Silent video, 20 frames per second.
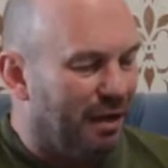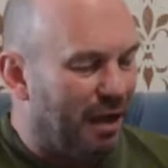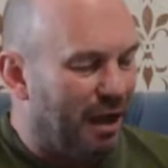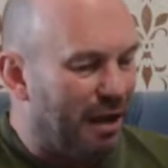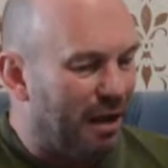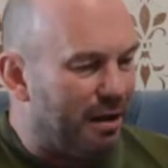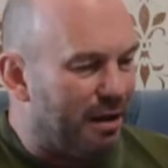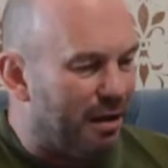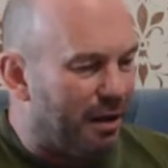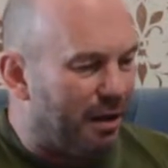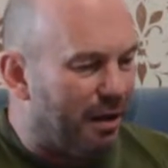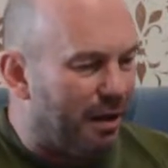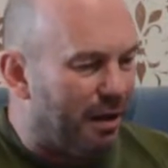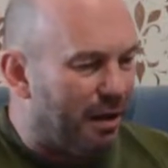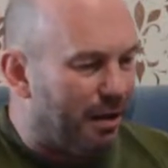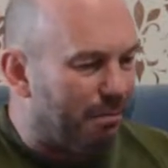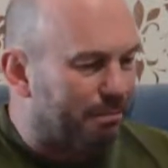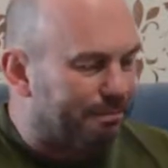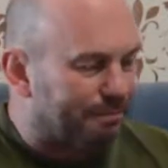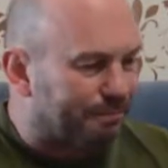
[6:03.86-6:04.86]
And
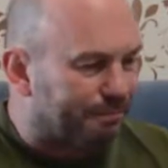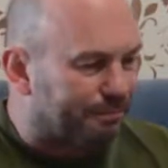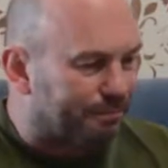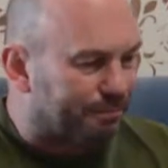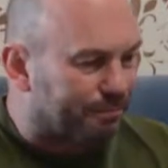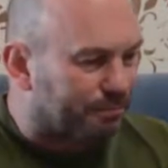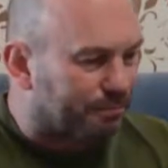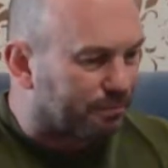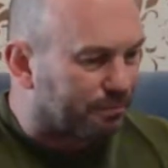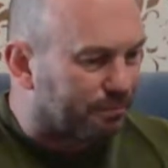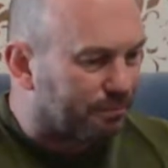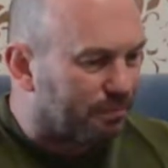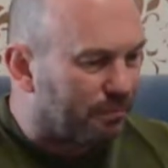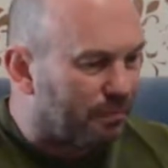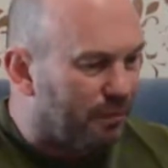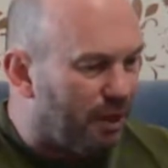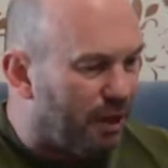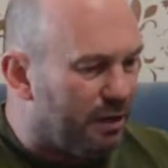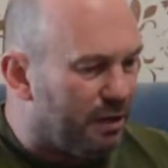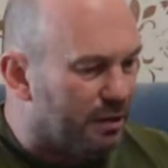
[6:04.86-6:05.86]
um,
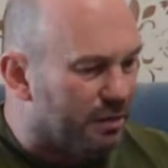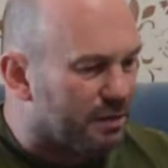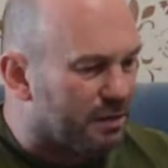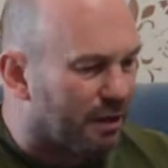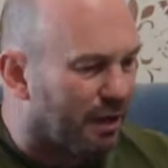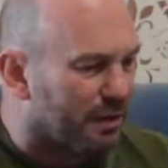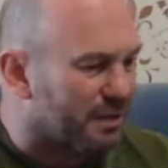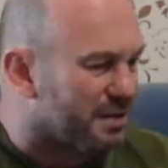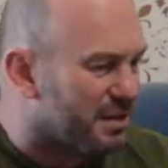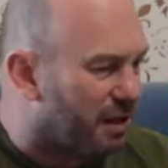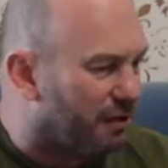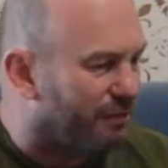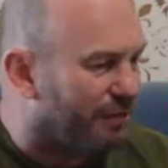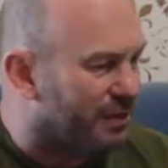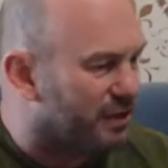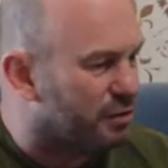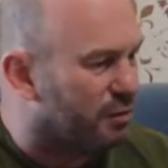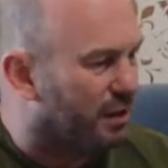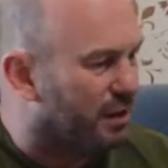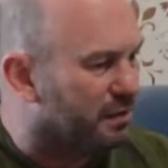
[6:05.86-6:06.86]
and it's like
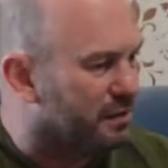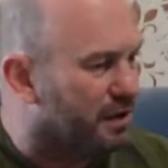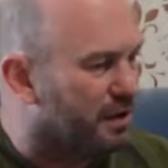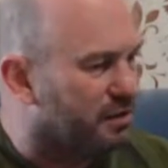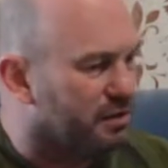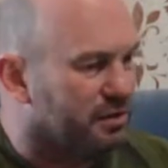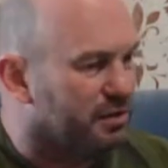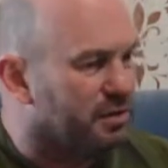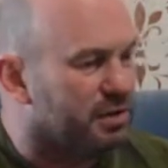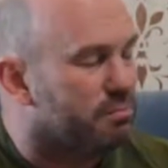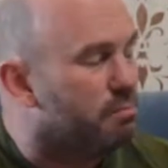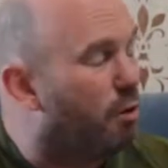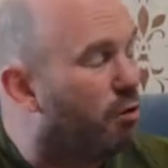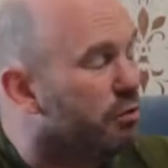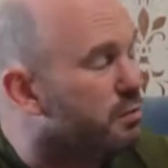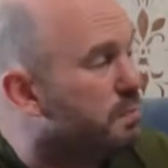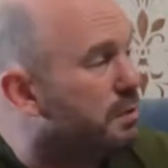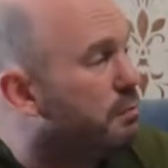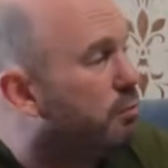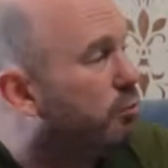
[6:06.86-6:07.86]
self-actualization. He says
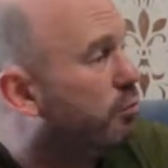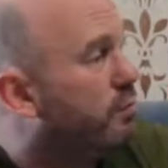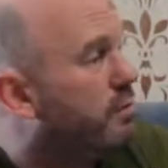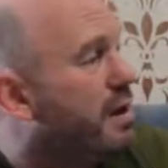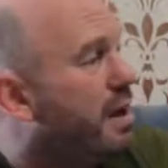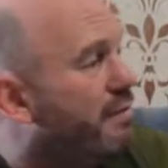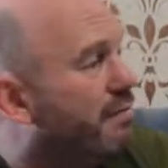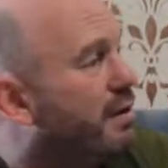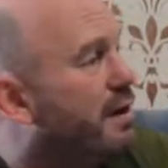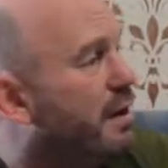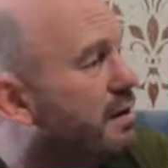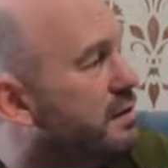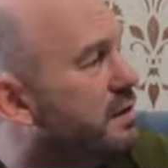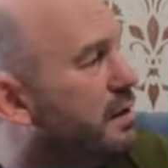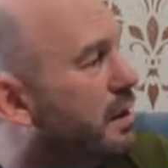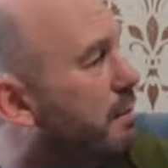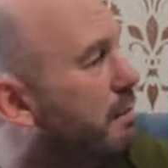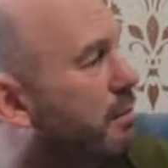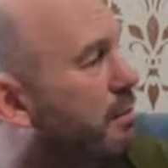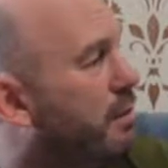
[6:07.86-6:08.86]
most people will never get
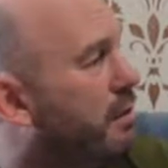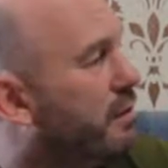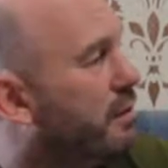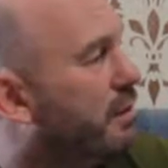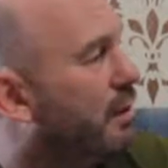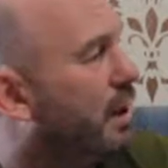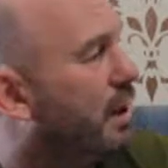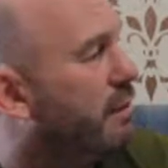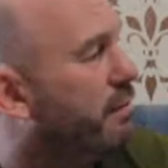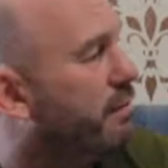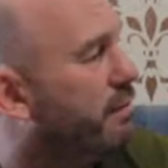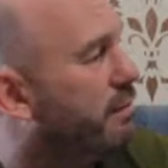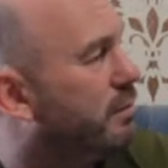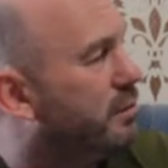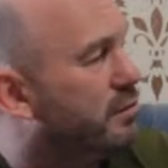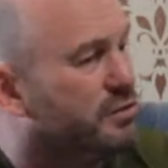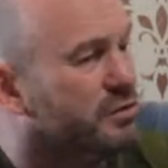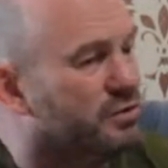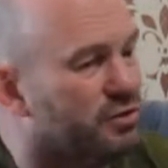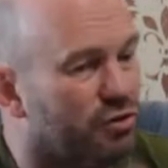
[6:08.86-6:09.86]
to that point in their life
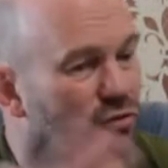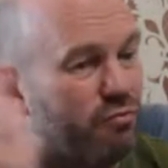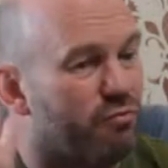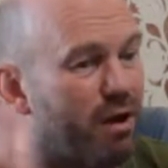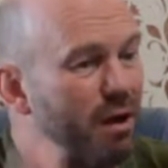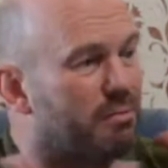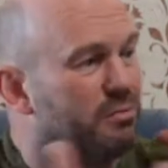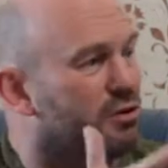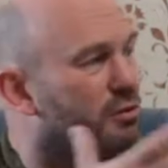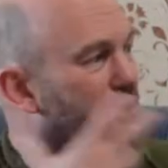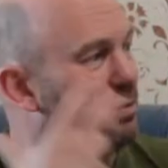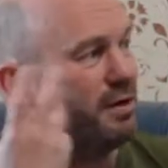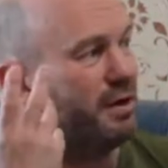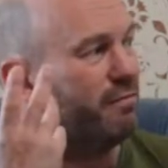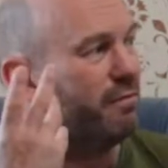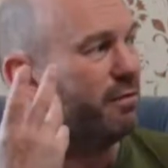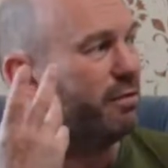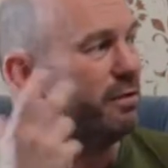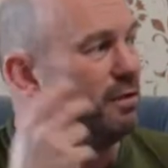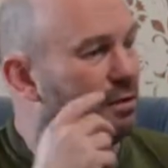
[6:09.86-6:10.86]
because they're so wrapped up in
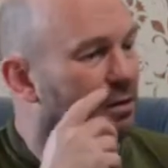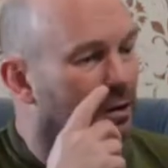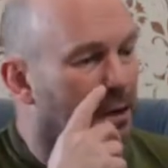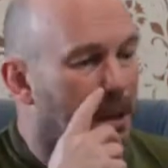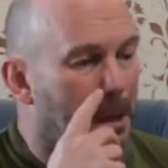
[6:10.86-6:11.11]
everything.